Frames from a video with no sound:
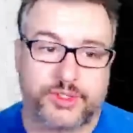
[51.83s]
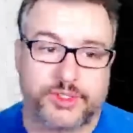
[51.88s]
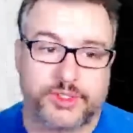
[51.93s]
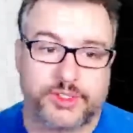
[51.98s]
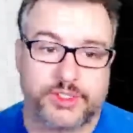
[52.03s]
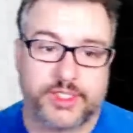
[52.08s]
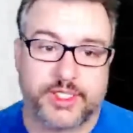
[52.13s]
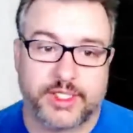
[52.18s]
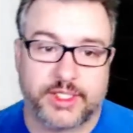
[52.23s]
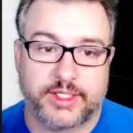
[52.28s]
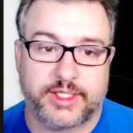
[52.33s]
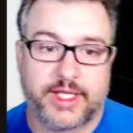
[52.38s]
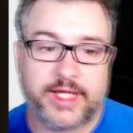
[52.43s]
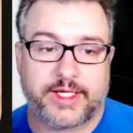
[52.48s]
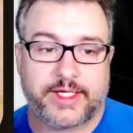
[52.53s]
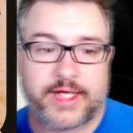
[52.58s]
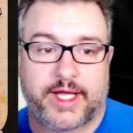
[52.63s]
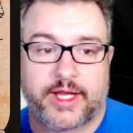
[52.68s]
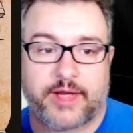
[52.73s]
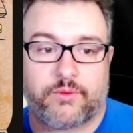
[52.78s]
get that
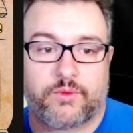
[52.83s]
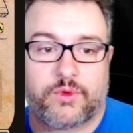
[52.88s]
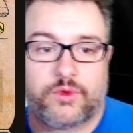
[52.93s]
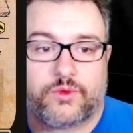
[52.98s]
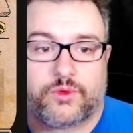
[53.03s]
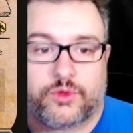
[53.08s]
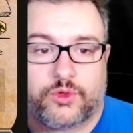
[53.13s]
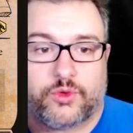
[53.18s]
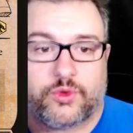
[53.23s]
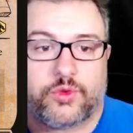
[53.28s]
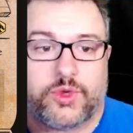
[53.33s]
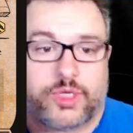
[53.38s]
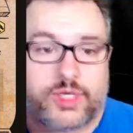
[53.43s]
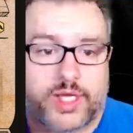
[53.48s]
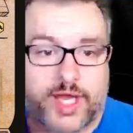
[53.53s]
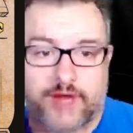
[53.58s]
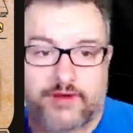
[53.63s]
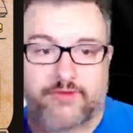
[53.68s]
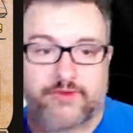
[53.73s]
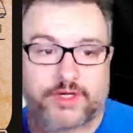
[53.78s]
die roll going
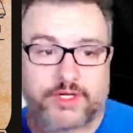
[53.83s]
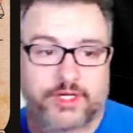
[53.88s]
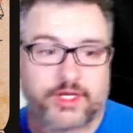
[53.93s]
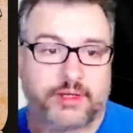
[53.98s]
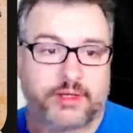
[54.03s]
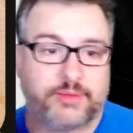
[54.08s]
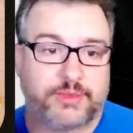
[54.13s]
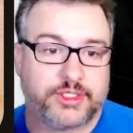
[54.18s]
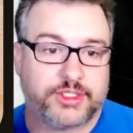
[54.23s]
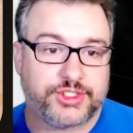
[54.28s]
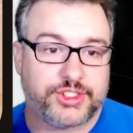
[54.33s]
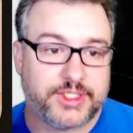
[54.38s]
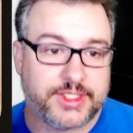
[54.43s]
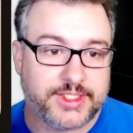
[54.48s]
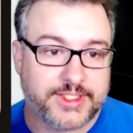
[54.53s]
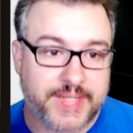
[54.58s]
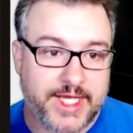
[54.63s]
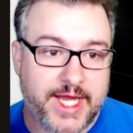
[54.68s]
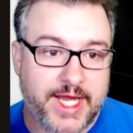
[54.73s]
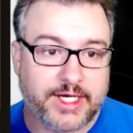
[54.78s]
every time that she
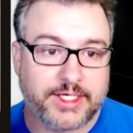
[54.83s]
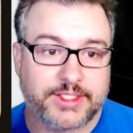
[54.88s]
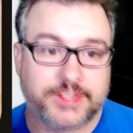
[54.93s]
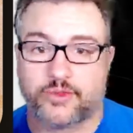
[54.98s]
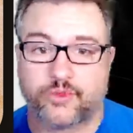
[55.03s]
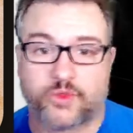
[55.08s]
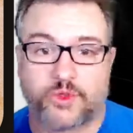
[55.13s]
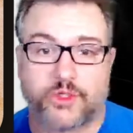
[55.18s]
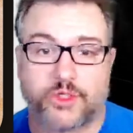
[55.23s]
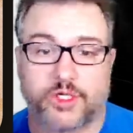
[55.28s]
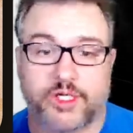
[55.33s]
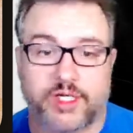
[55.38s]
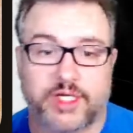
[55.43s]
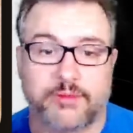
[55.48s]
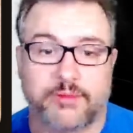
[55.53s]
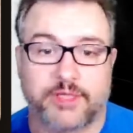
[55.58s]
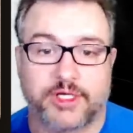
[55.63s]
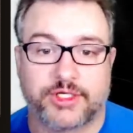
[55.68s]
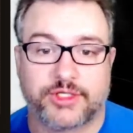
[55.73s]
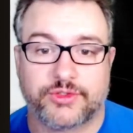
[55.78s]
attacks. We're going to need to
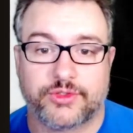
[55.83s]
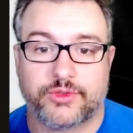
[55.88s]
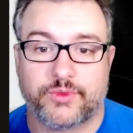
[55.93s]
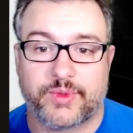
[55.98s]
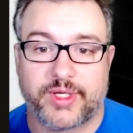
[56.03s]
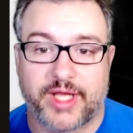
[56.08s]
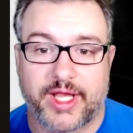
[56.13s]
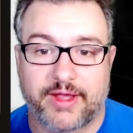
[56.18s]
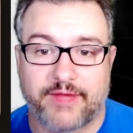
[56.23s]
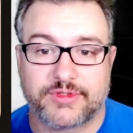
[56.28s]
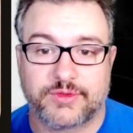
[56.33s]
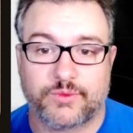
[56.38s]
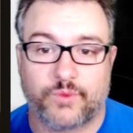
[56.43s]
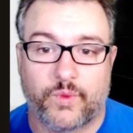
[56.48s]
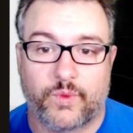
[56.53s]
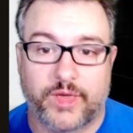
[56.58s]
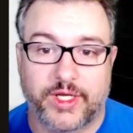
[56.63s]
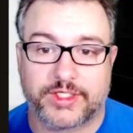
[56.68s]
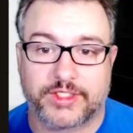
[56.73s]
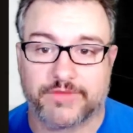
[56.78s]
make sure that we have some
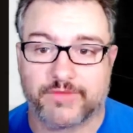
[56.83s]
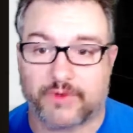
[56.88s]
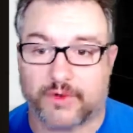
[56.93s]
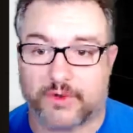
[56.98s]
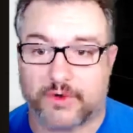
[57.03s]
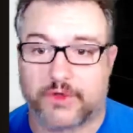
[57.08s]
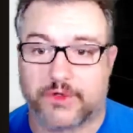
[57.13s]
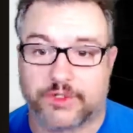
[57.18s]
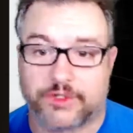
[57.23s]
ways for her to